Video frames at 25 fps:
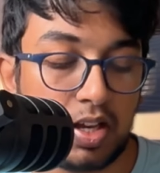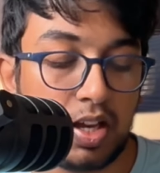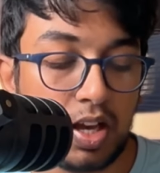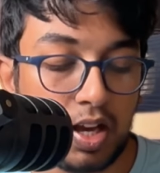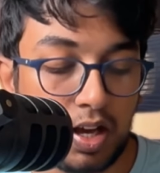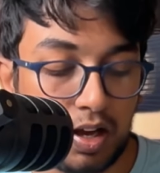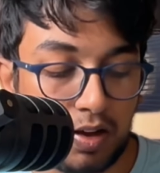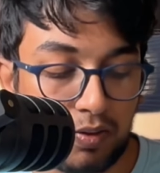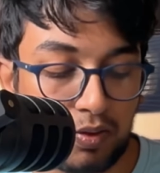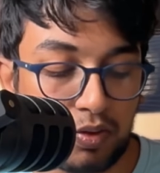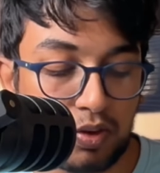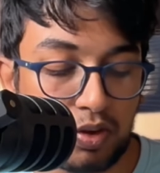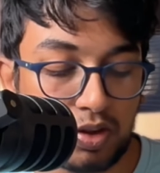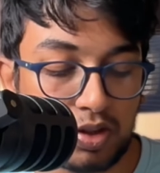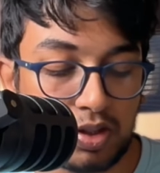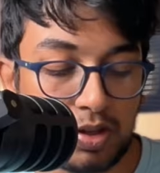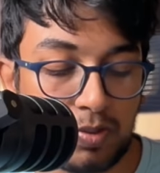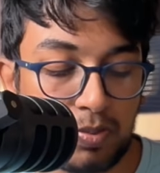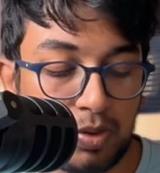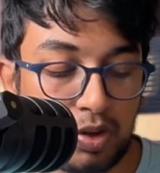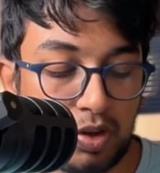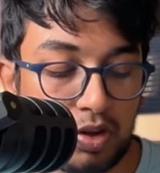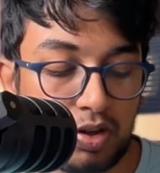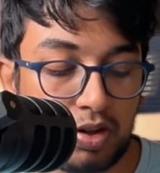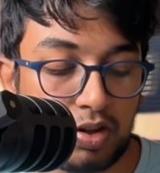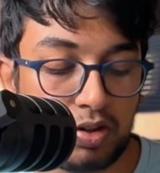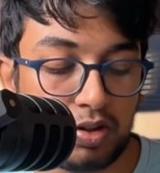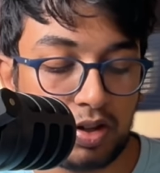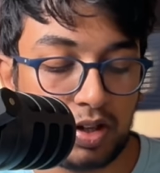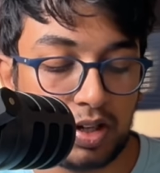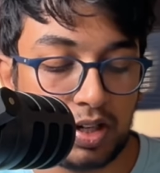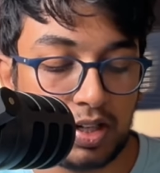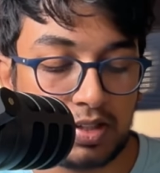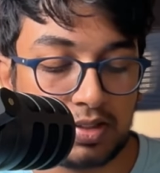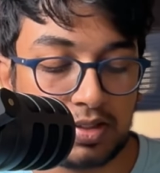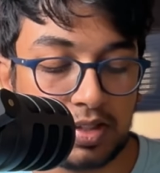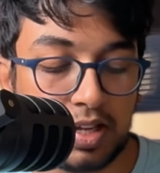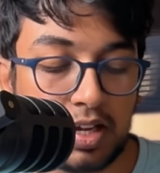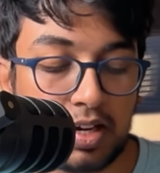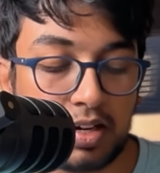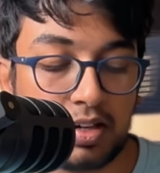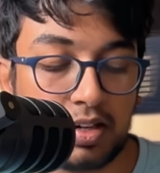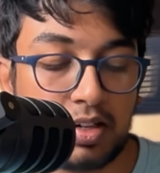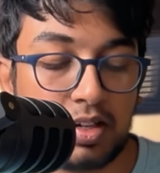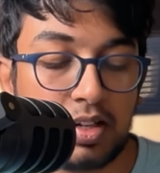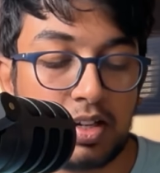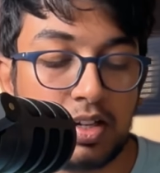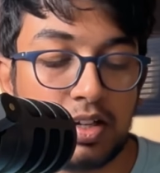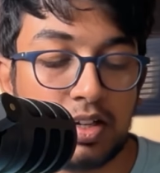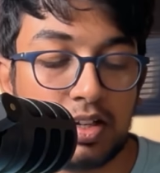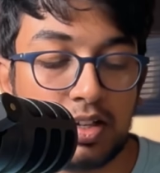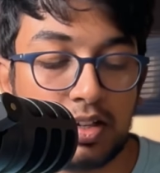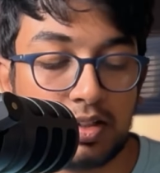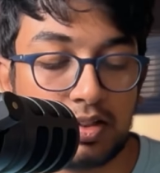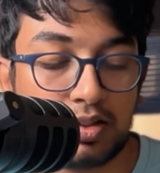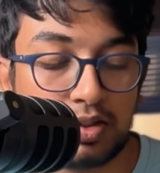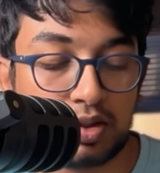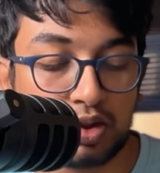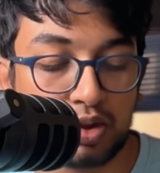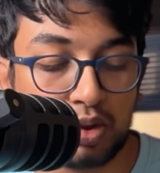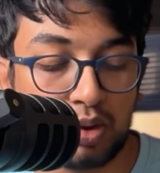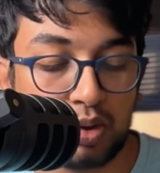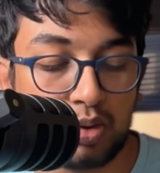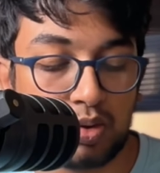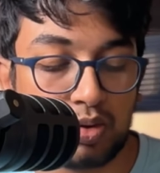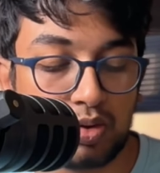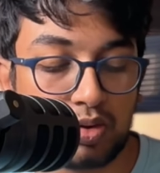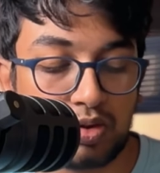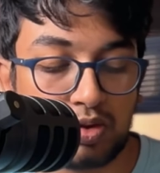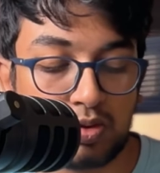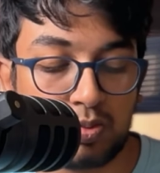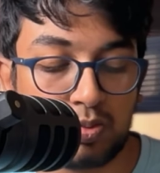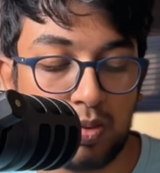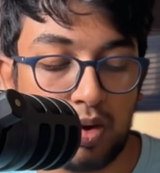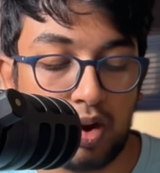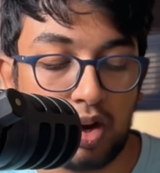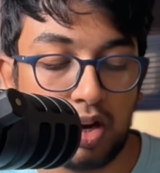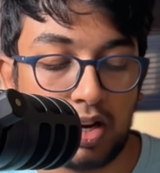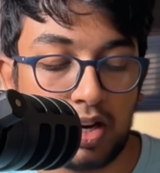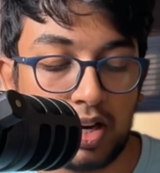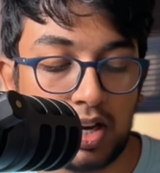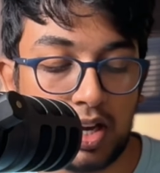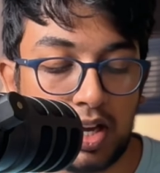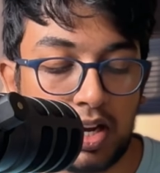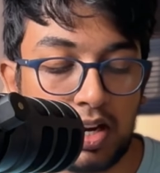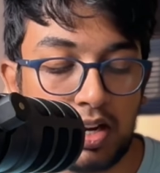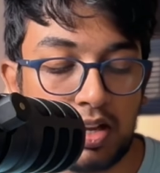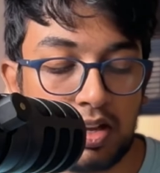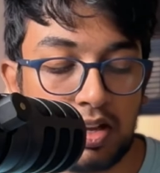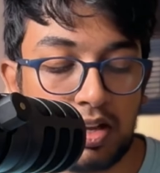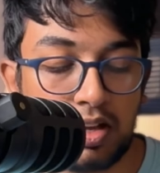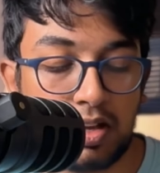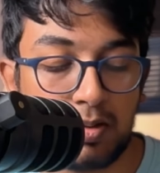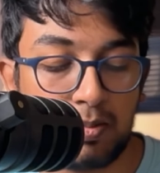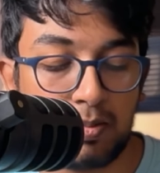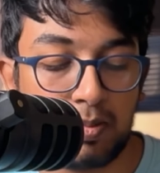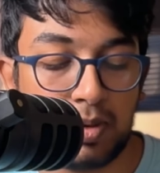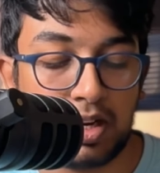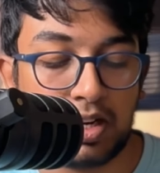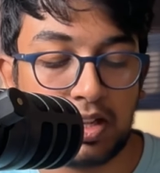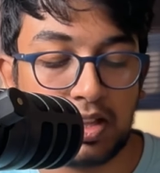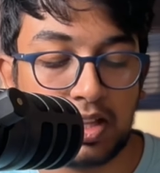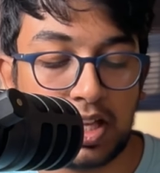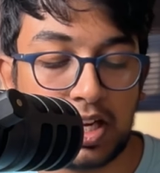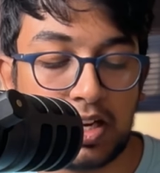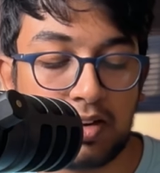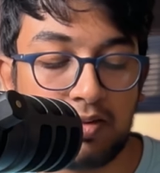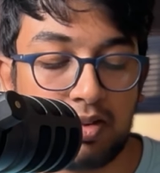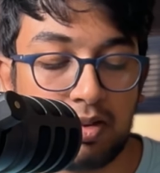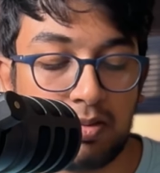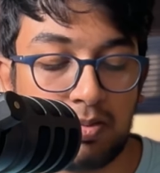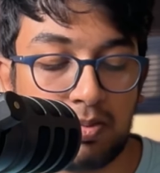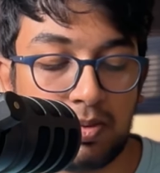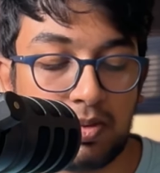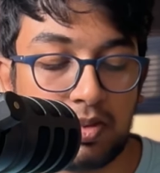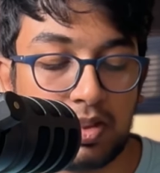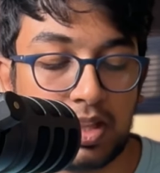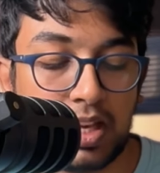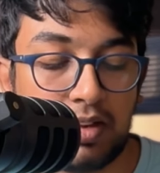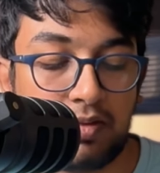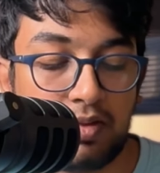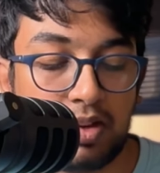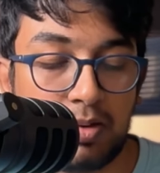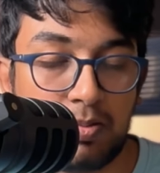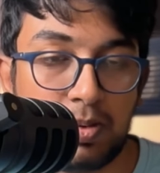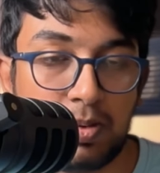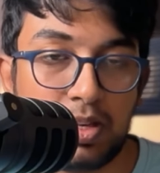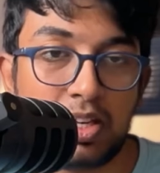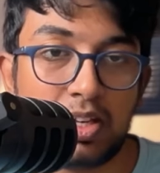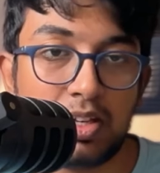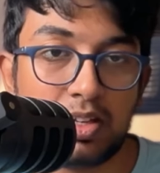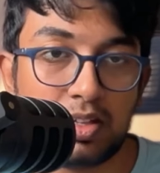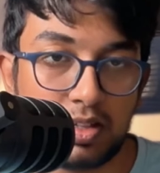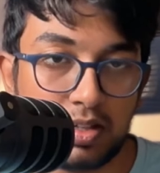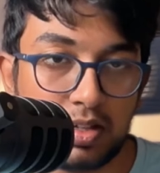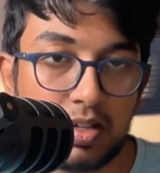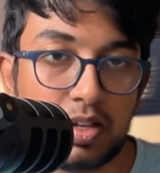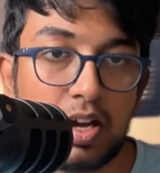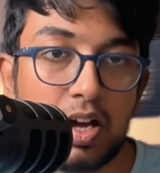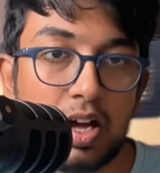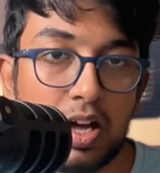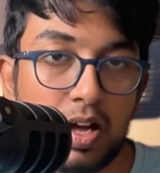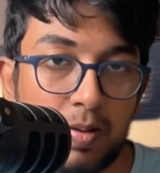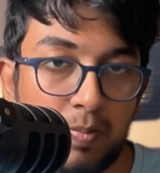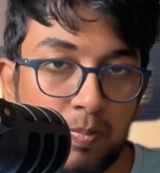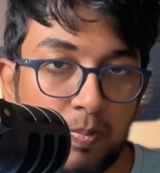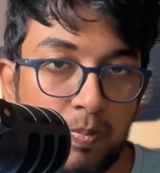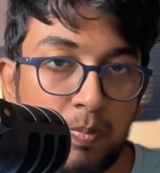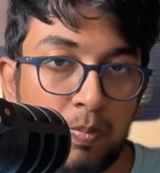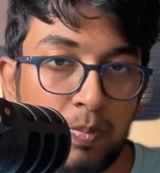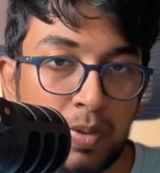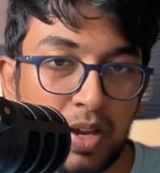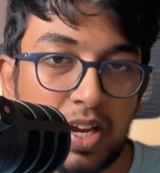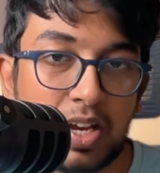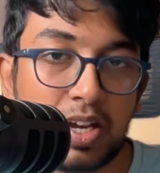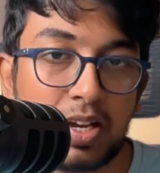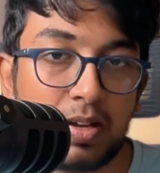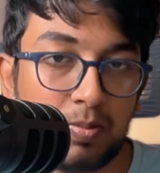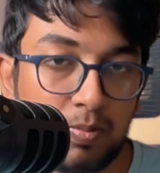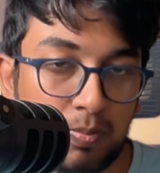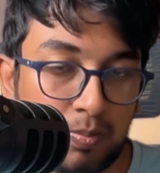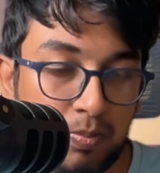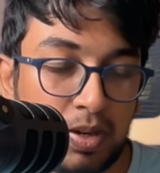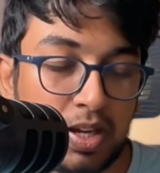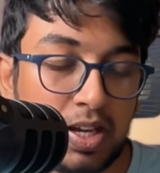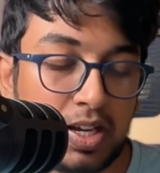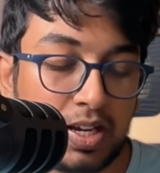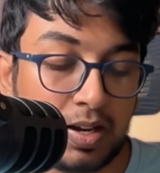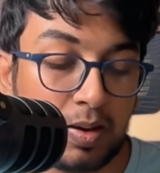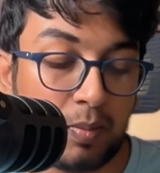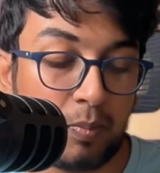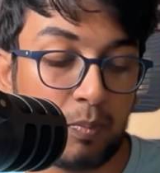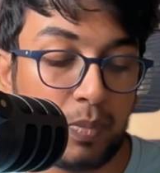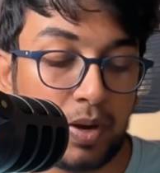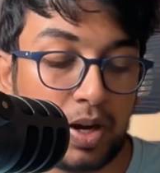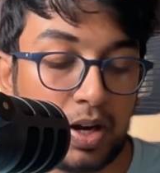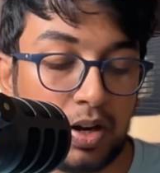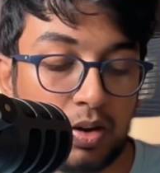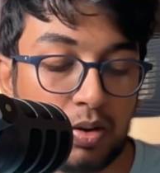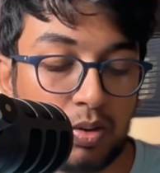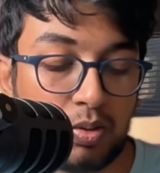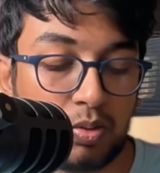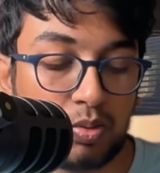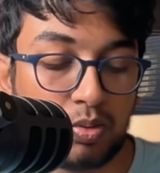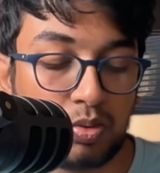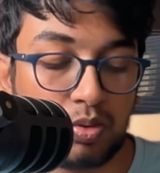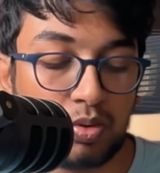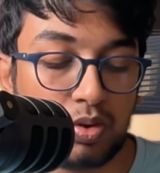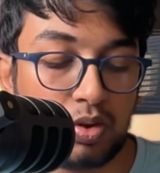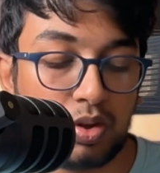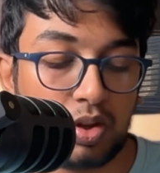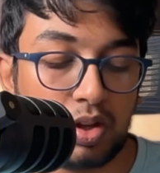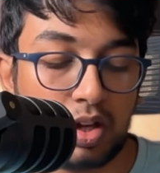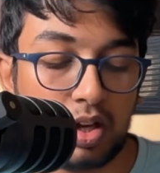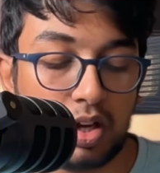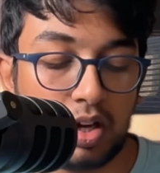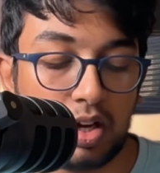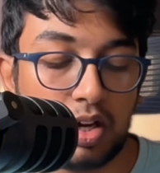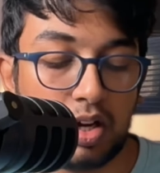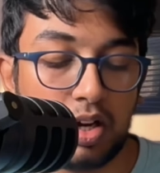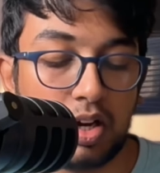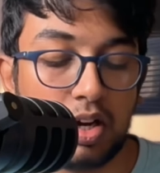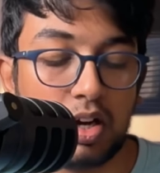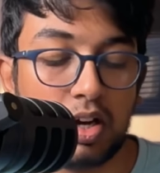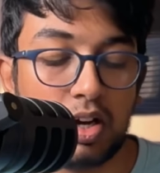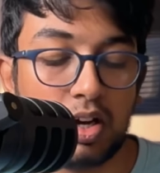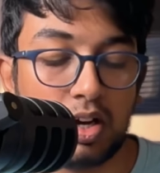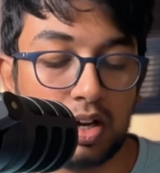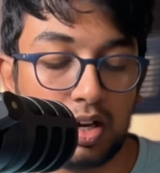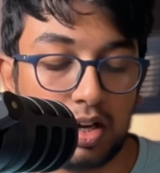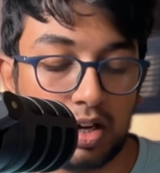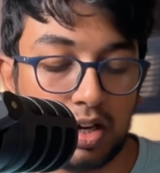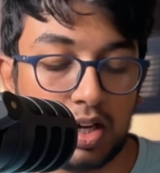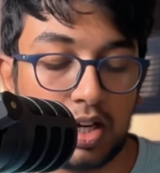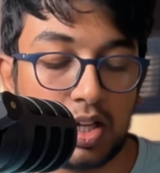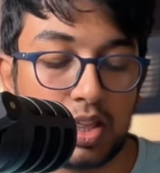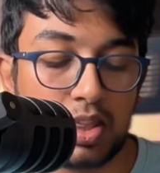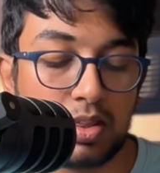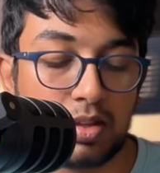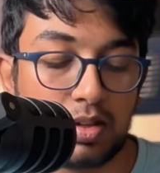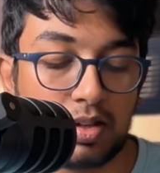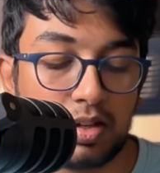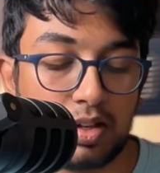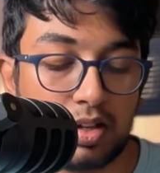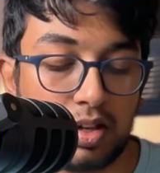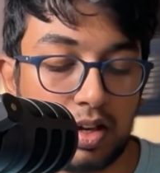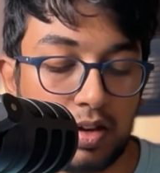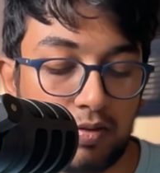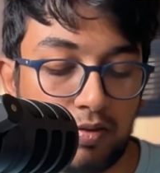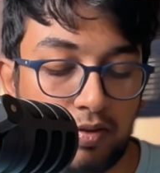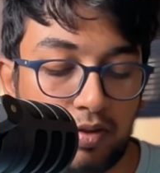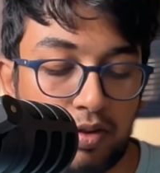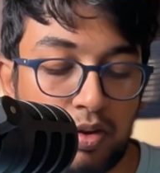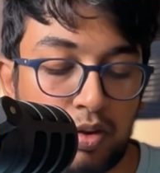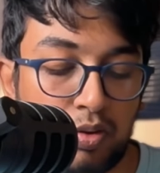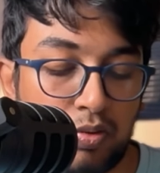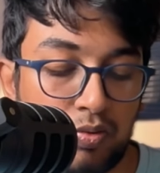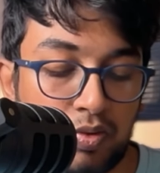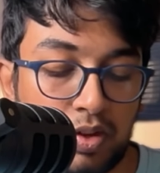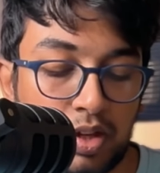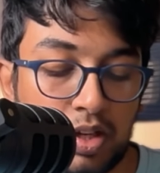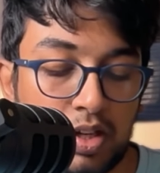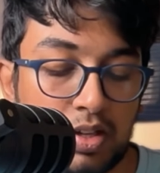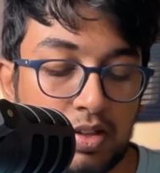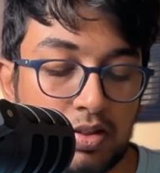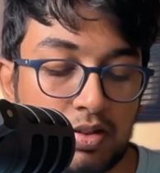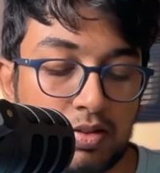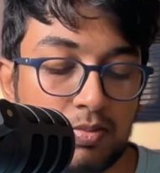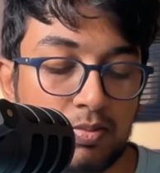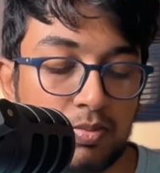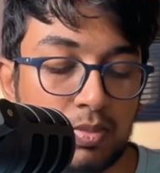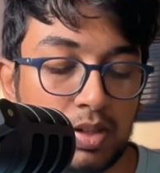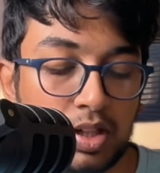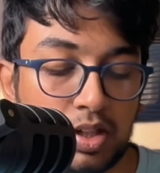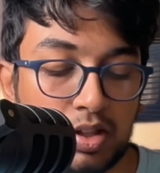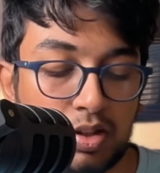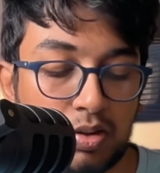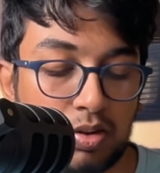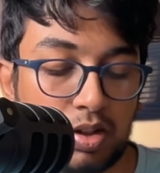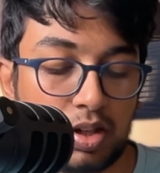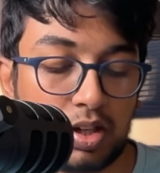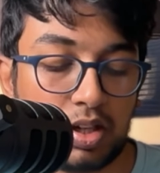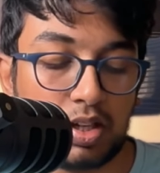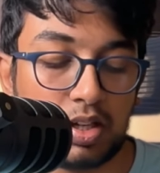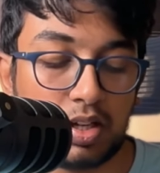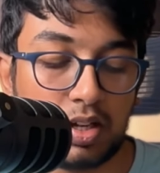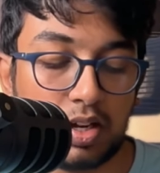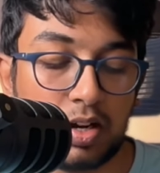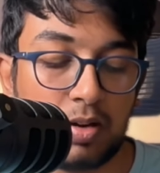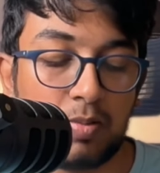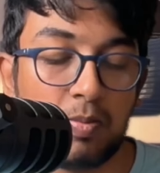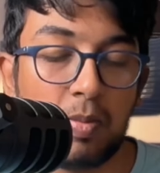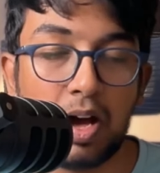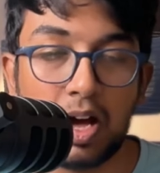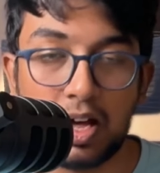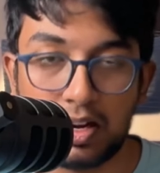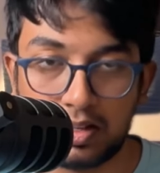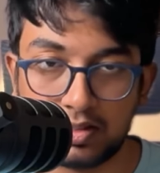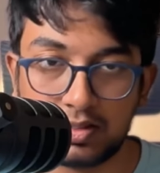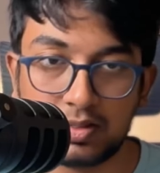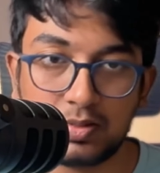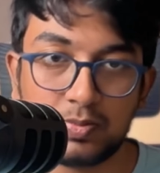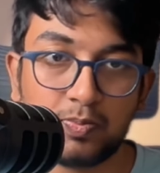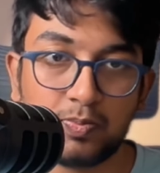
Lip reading: Of course, Neptune and Uranus are shown small here, but they will be a big compared to Earth, Venus, Mercury, and Mars.